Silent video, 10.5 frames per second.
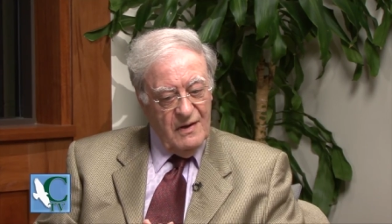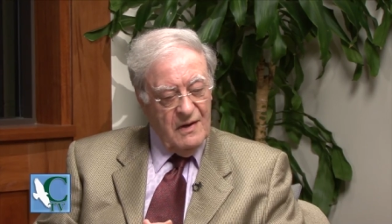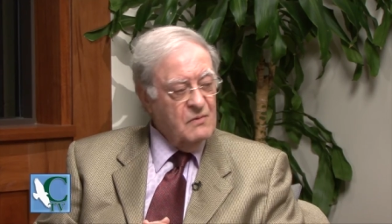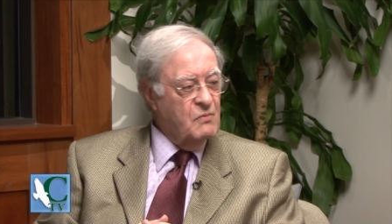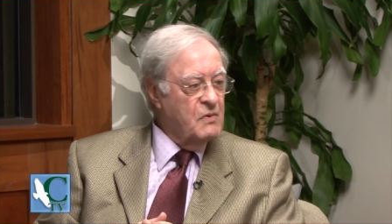
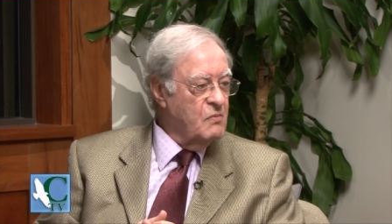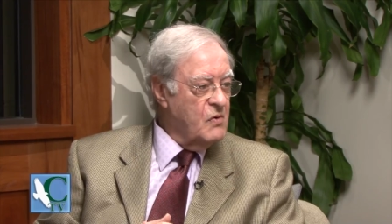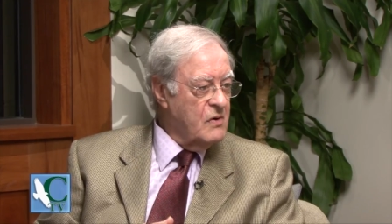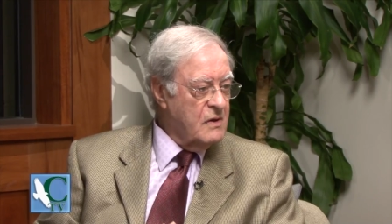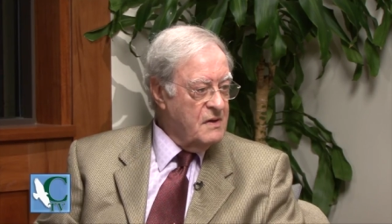and we
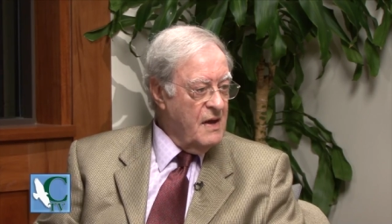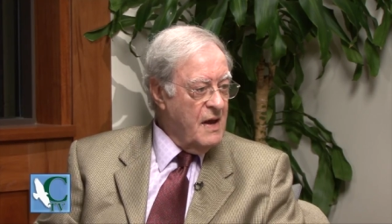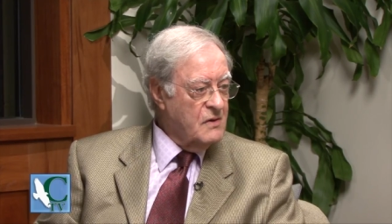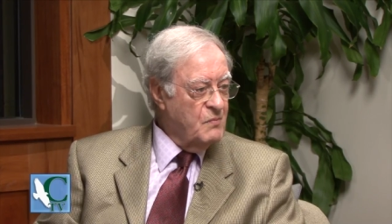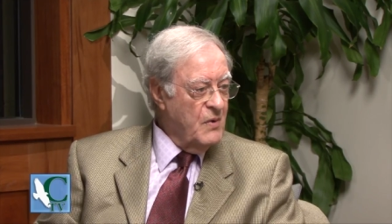were
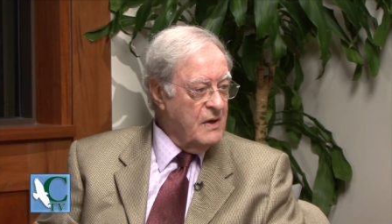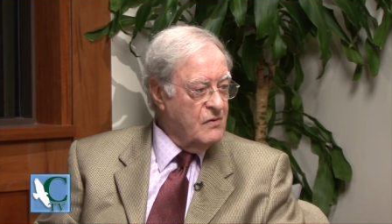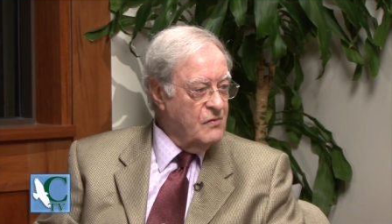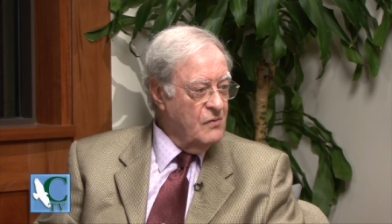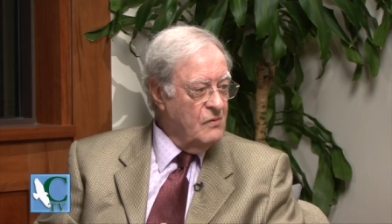attacked by
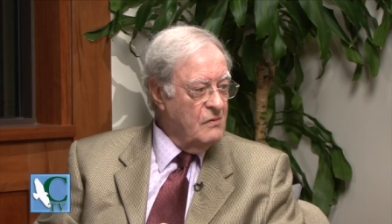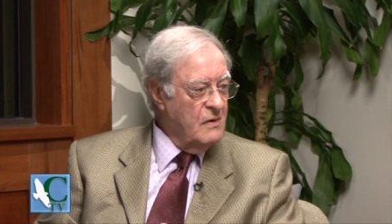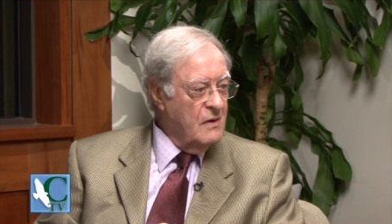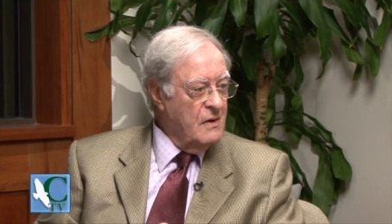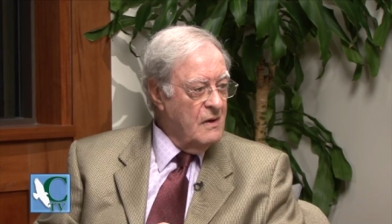two
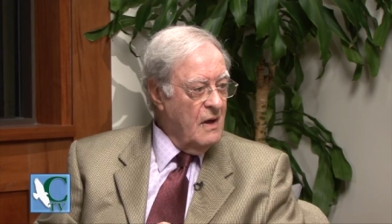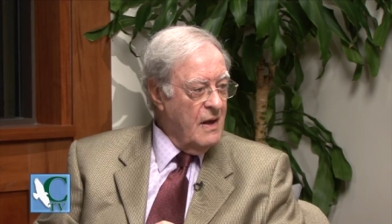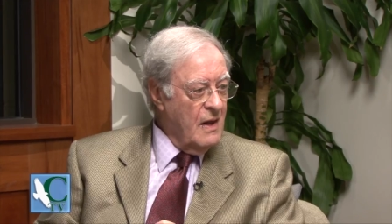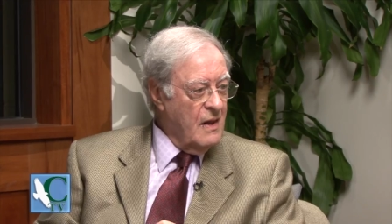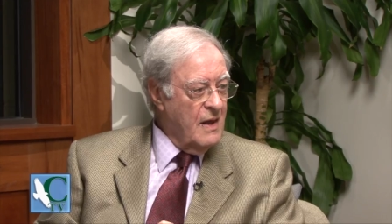
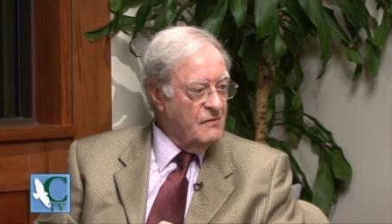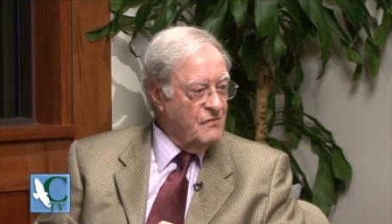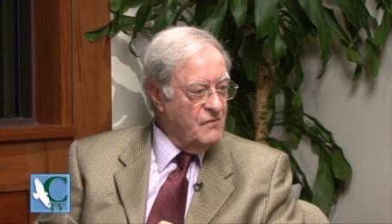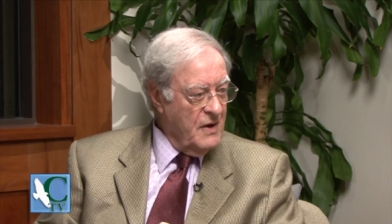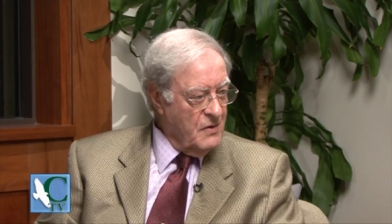Allied
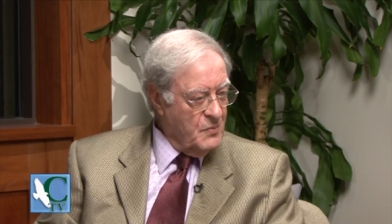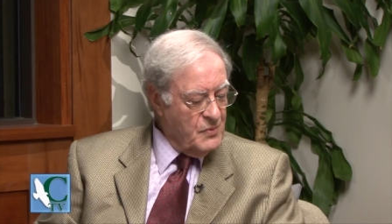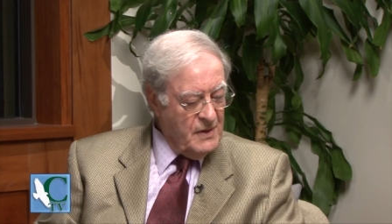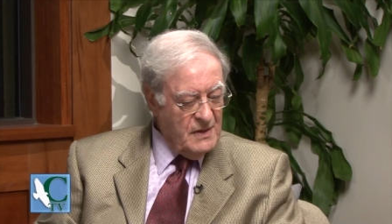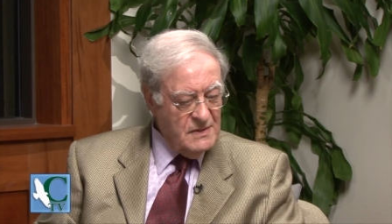fighter
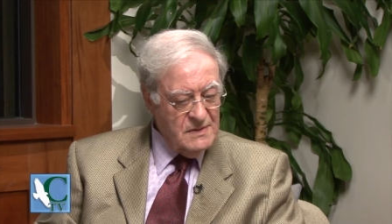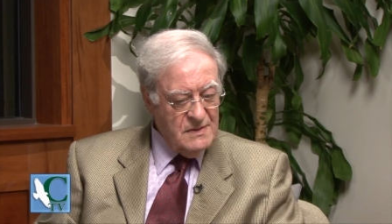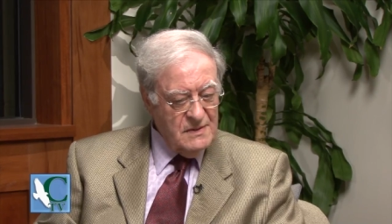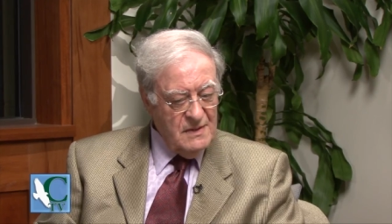planes.